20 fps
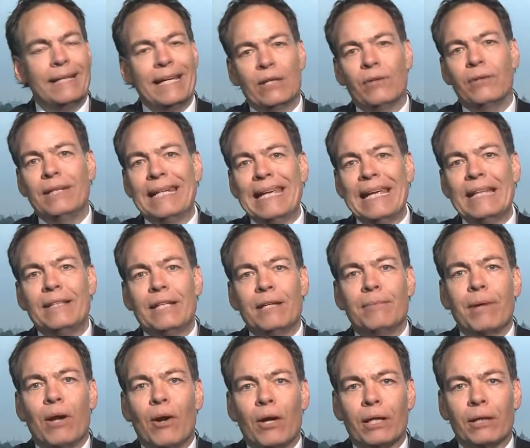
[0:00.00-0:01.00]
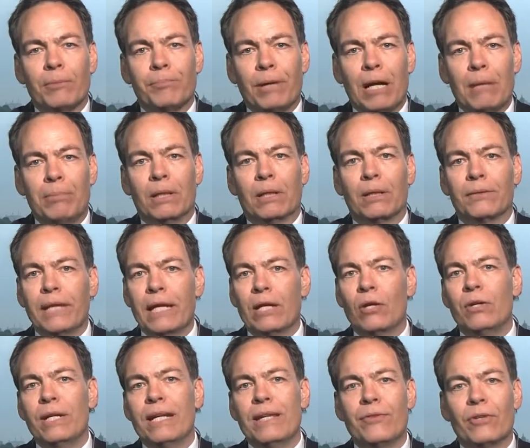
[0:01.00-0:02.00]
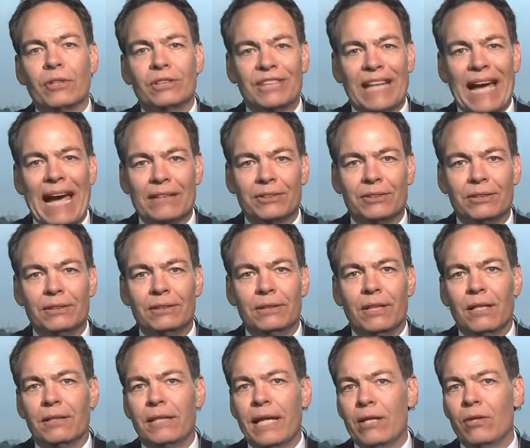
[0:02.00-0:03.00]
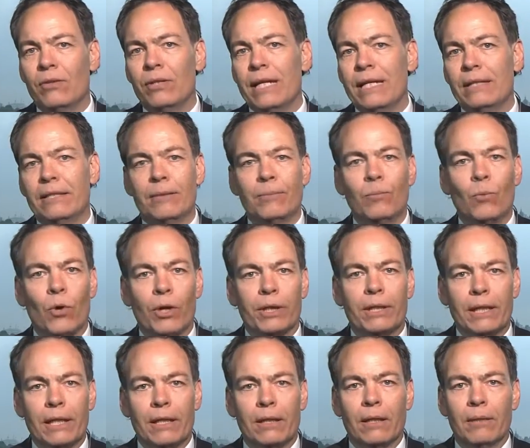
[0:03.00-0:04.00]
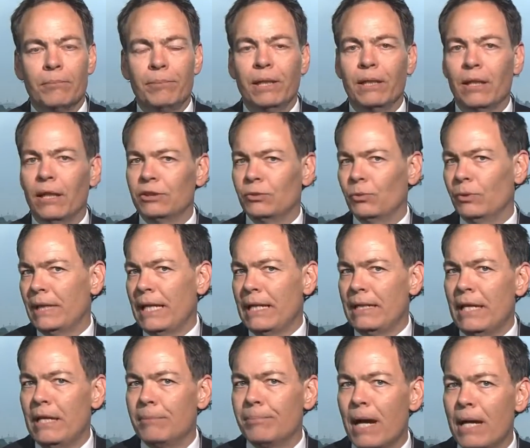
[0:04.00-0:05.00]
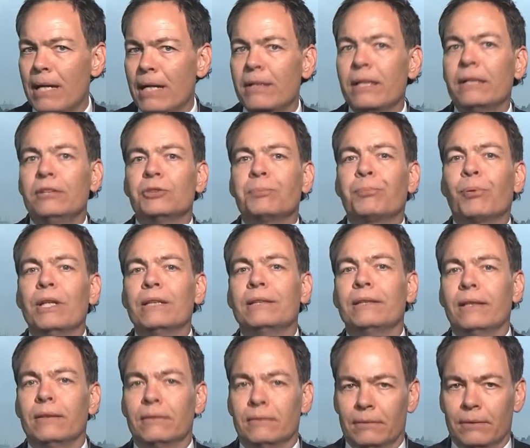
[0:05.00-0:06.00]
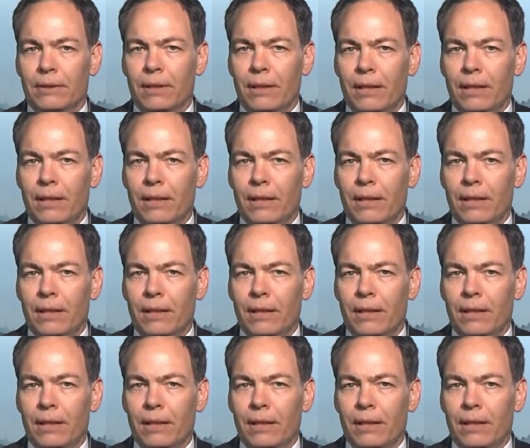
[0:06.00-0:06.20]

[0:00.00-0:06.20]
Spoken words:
They don't need the American public. They don't need their taxes. They don't need them working, because when they need money, they just print it.